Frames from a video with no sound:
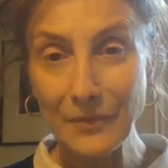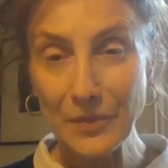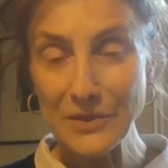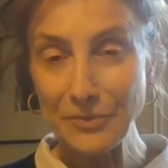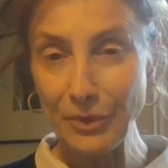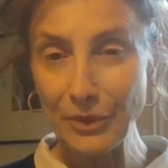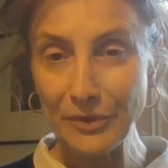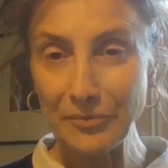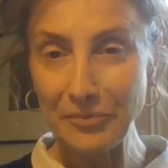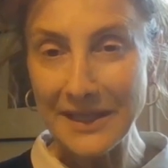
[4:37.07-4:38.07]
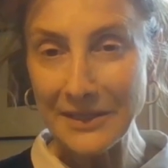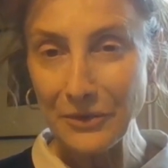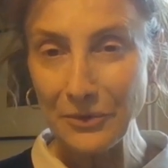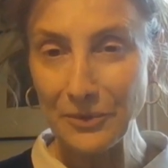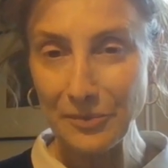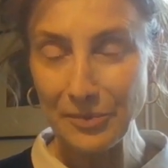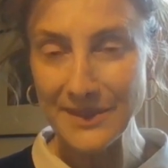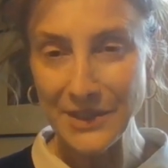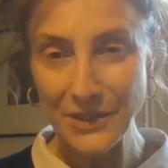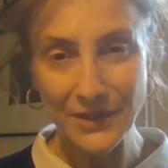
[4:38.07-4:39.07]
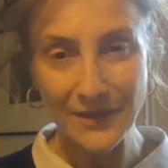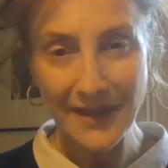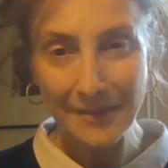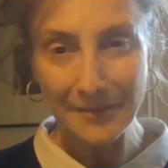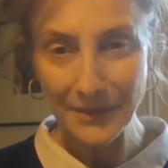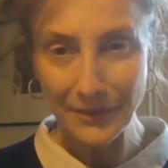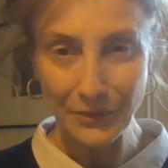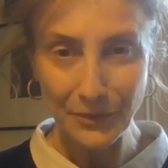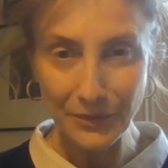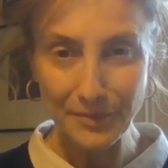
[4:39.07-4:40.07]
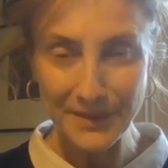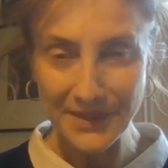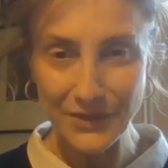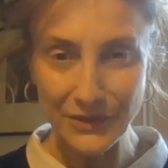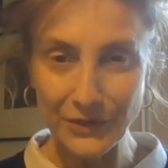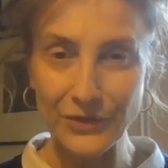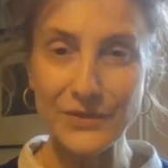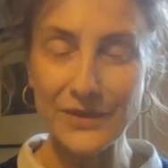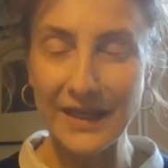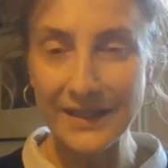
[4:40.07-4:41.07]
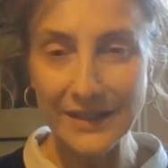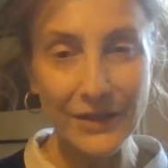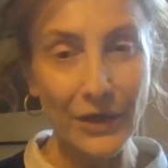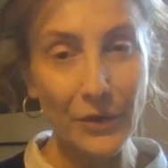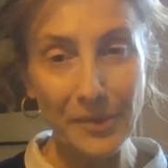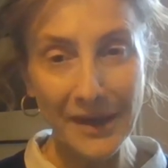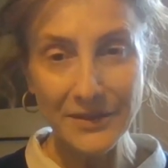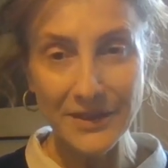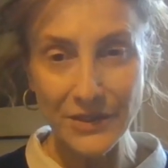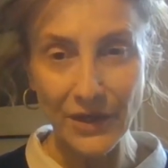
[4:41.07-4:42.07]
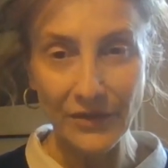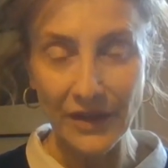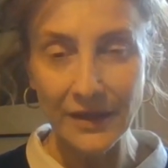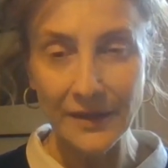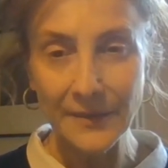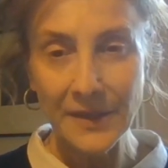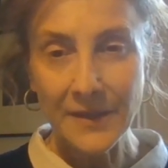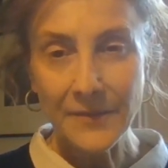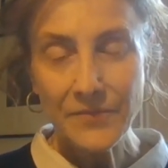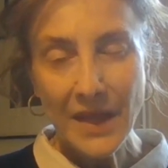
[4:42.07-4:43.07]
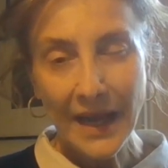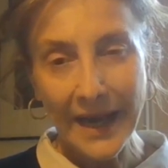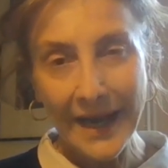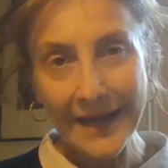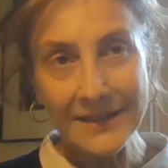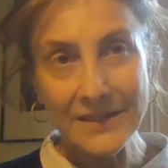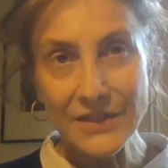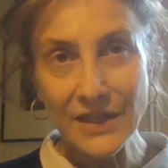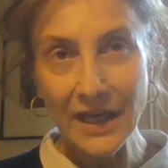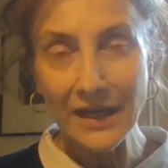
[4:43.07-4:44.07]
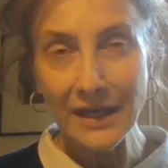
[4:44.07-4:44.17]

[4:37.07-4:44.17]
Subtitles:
which put me in an awkward position and them in an awkward position because they didn't know about each other. And